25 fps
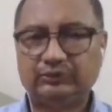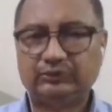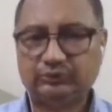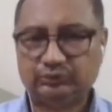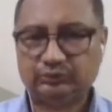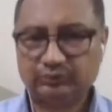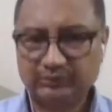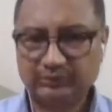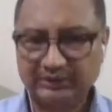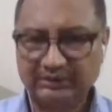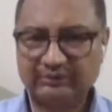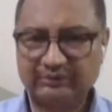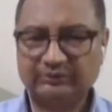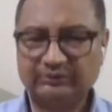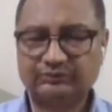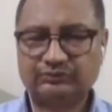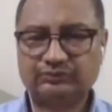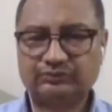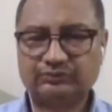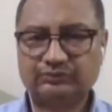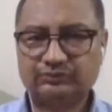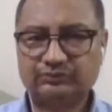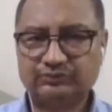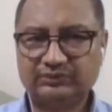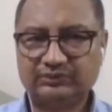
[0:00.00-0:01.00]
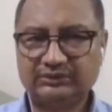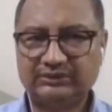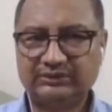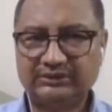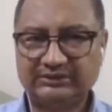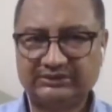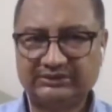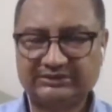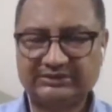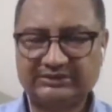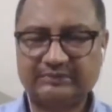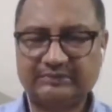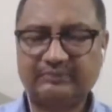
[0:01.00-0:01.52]
Today also in other
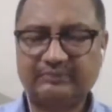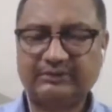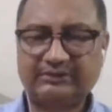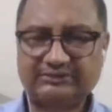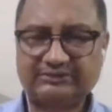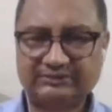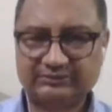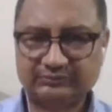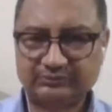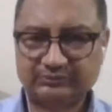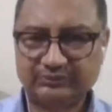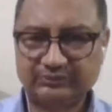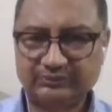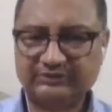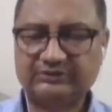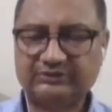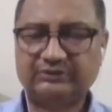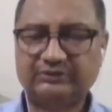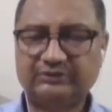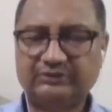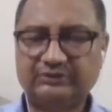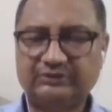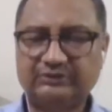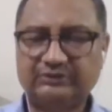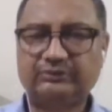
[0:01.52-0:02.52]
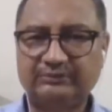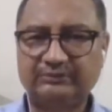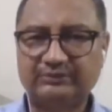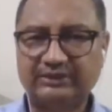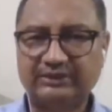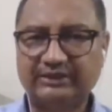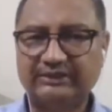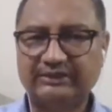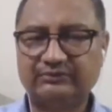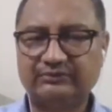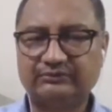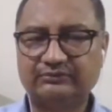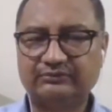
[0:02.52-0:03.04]
similar situation, what
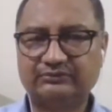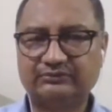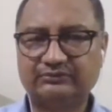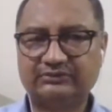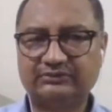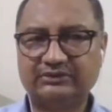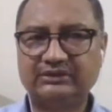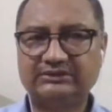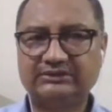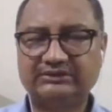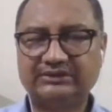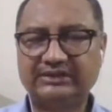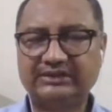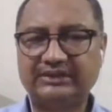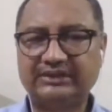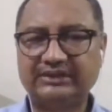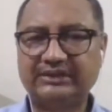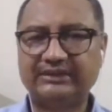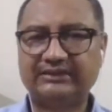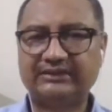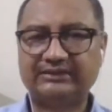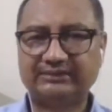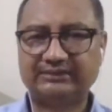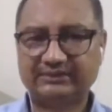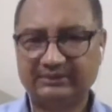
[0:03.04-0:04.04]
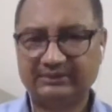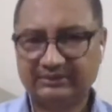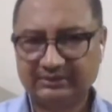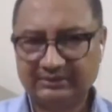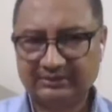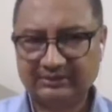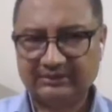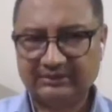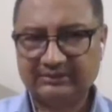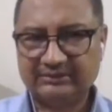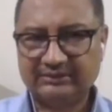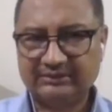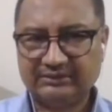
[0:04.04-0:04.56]
I'm trying to say is that
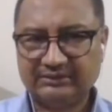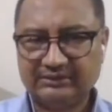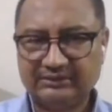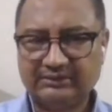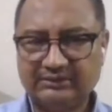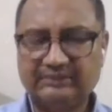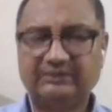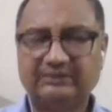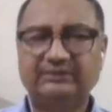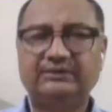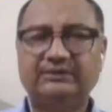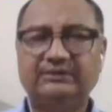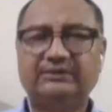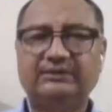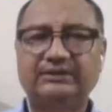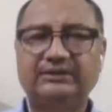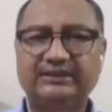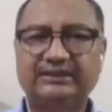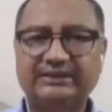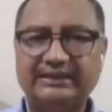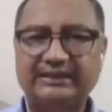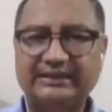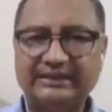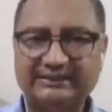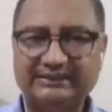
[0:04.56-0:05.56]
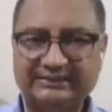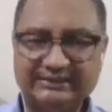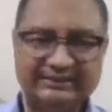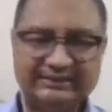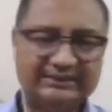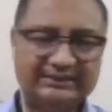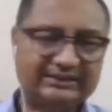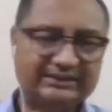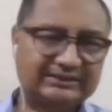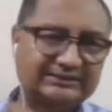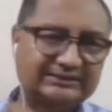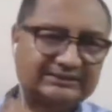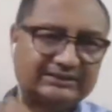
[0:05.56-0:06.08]
the the
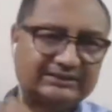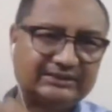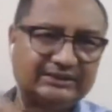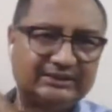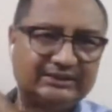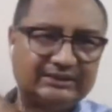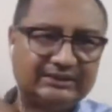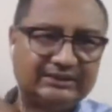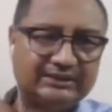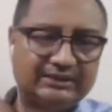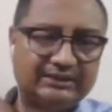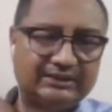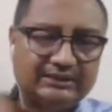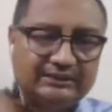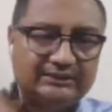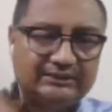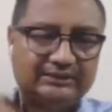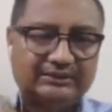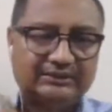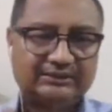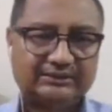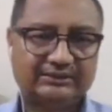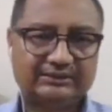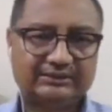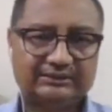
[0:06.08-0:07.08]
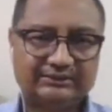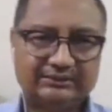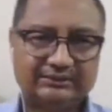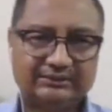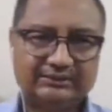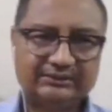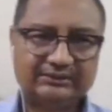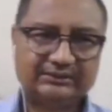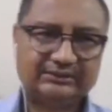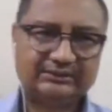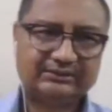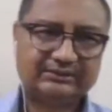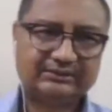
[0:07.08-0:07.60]
connectedness in India, the the
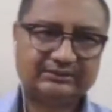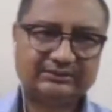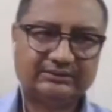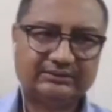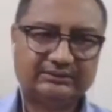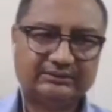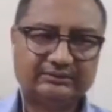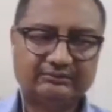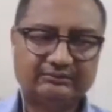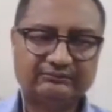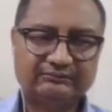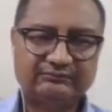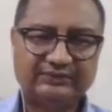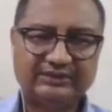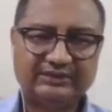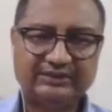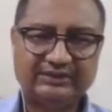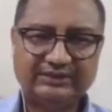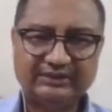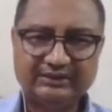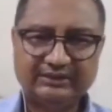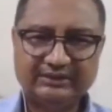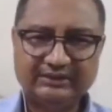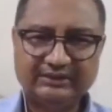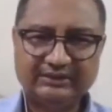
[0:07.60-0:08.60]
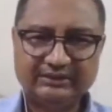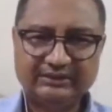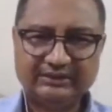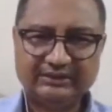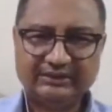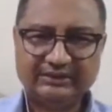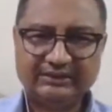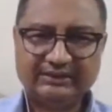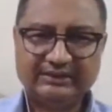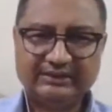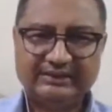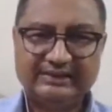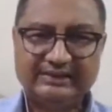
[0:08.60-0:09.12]
the very
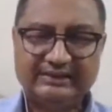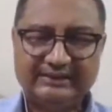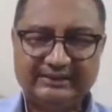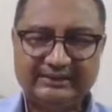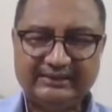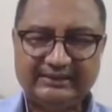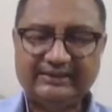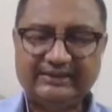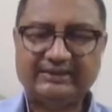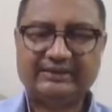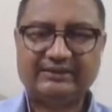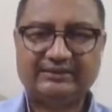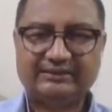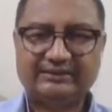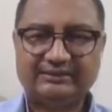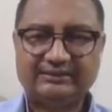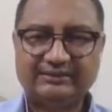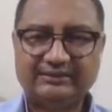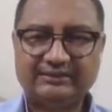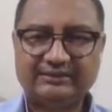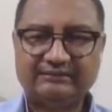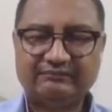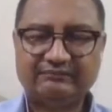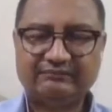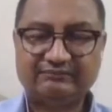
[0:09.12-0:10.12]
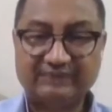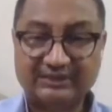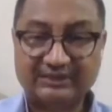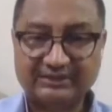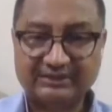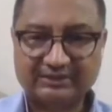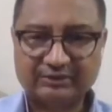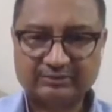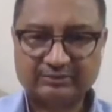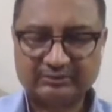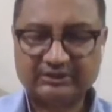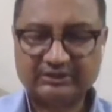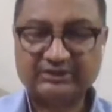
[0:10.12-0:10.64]
India that the father
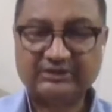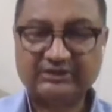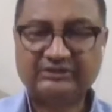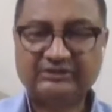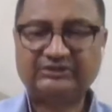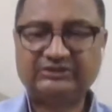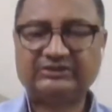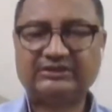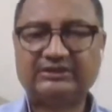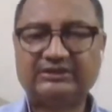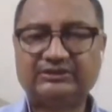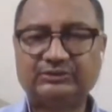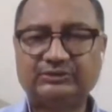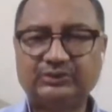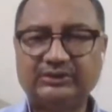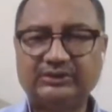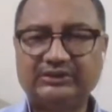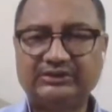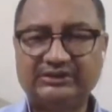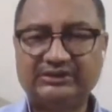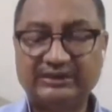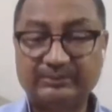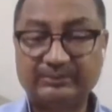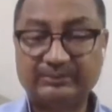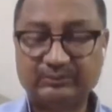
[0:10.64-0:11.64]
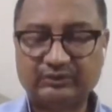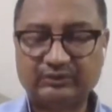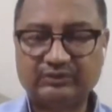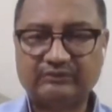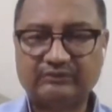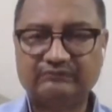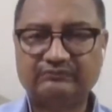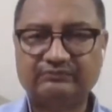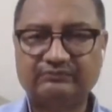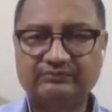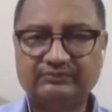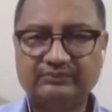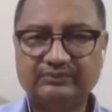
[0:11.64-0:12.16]
of the nation actually dreamt of,
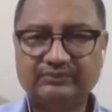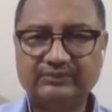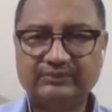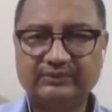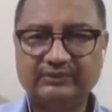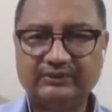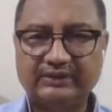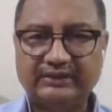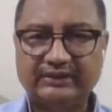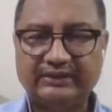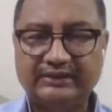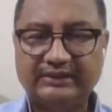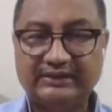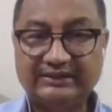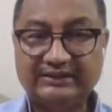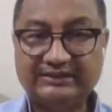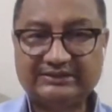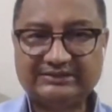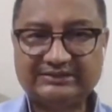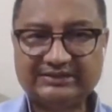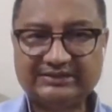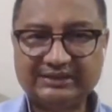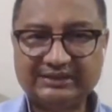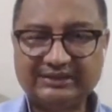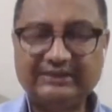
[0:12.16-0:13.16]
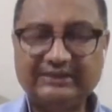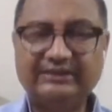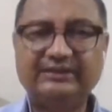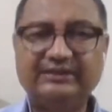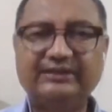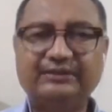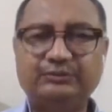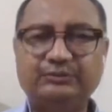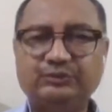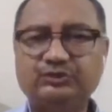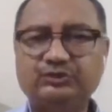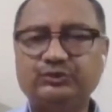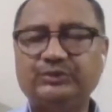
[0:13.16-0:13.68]
is the India
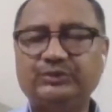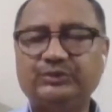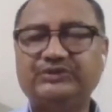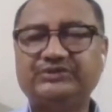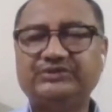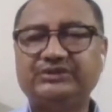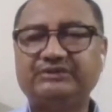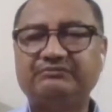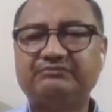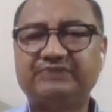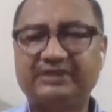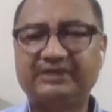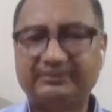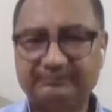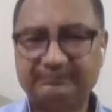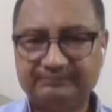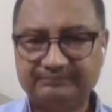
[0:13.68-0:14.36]
which will survive